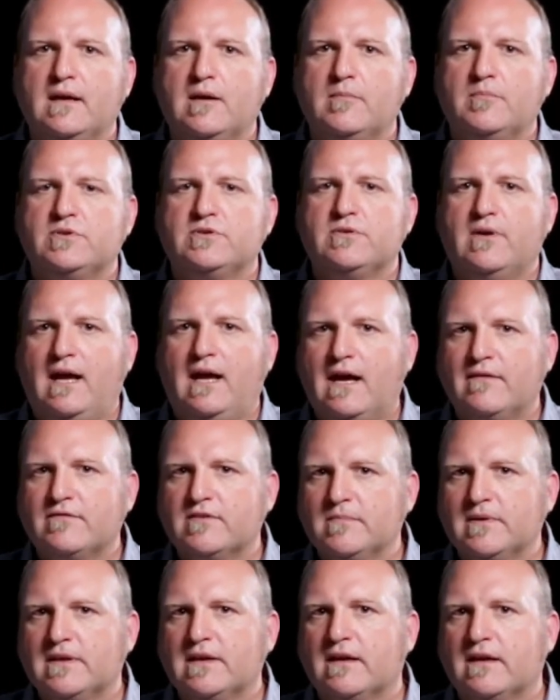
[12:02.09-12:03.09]
But you have to
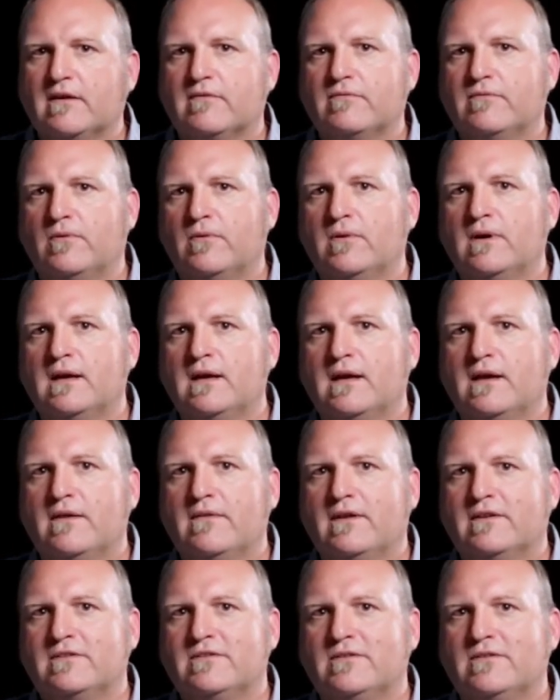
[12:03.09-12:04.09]
be careful
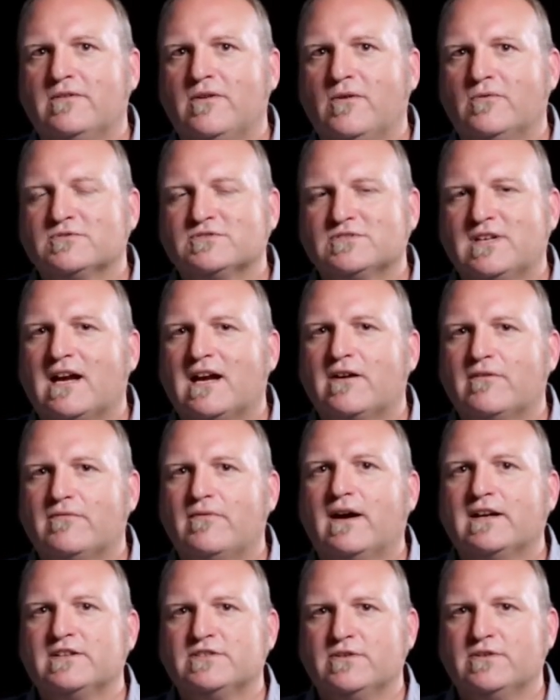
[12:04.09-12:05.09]
that you don't
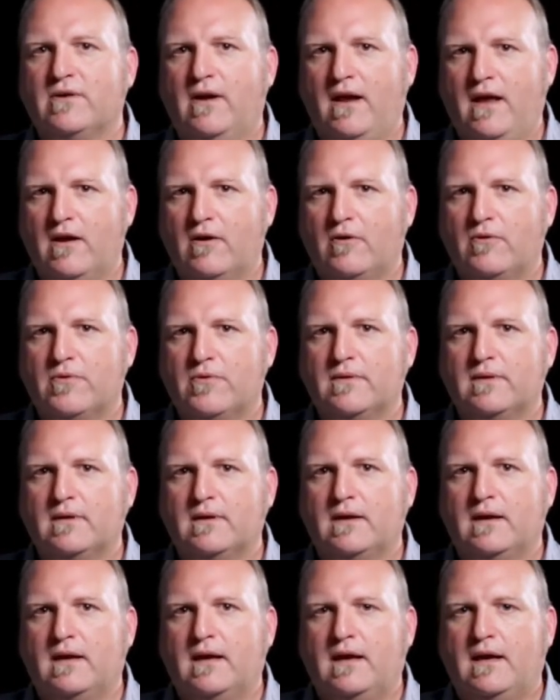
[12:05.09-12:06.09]
sacrifice your health.
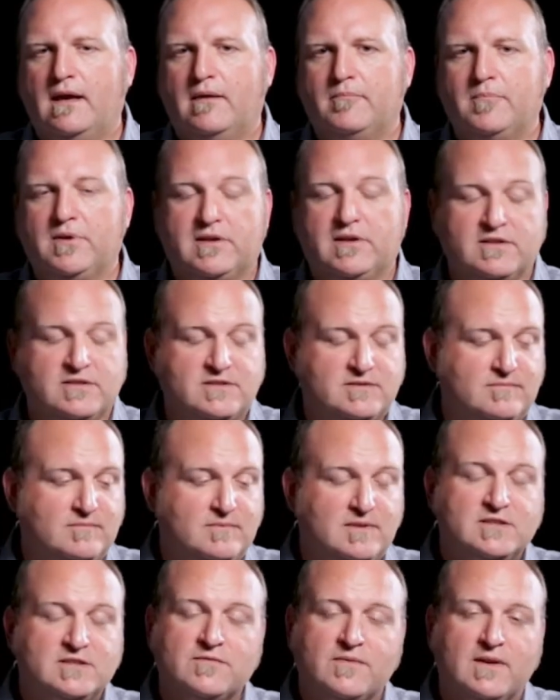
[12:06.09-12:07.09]
Because,
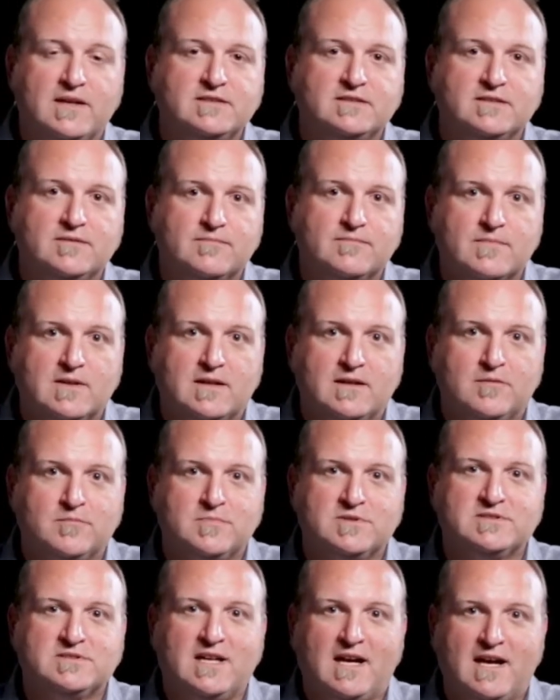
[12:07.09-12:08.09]
let's face it,
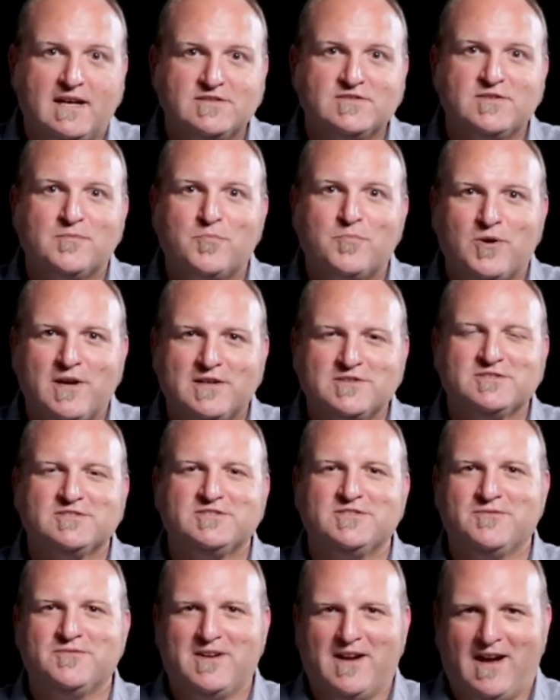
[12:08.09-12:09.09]
besides the presence
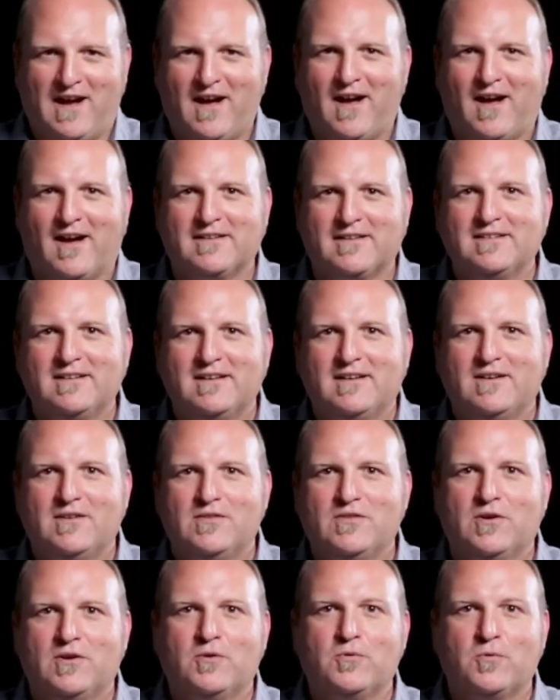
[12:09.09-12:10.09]
of God,
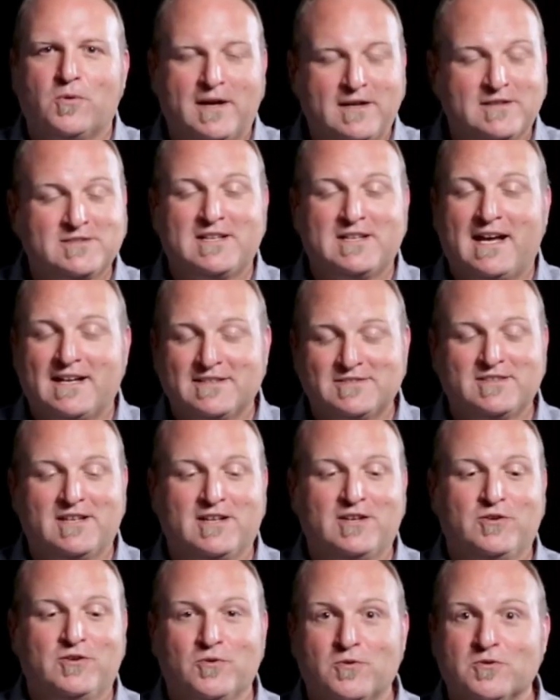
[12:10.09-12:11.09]
the greatest
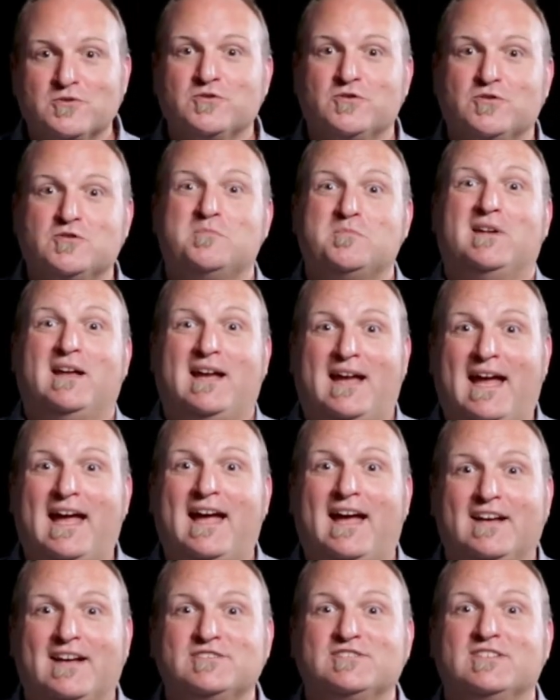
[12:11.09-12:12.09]
asset your church plant
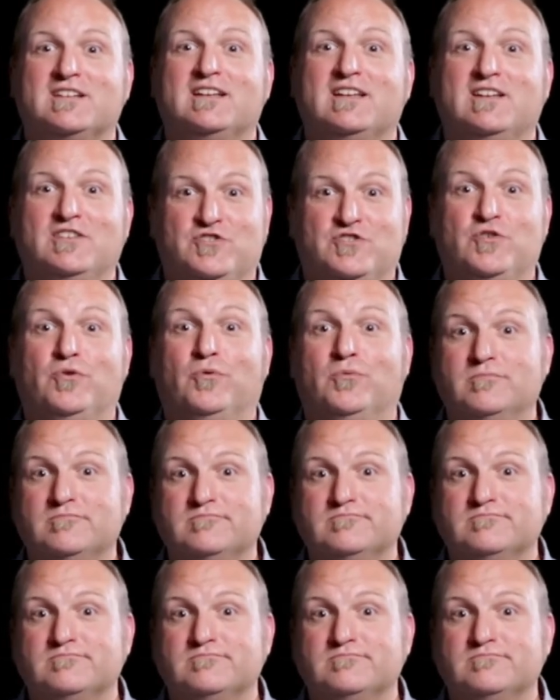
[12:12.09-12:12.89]
has is you.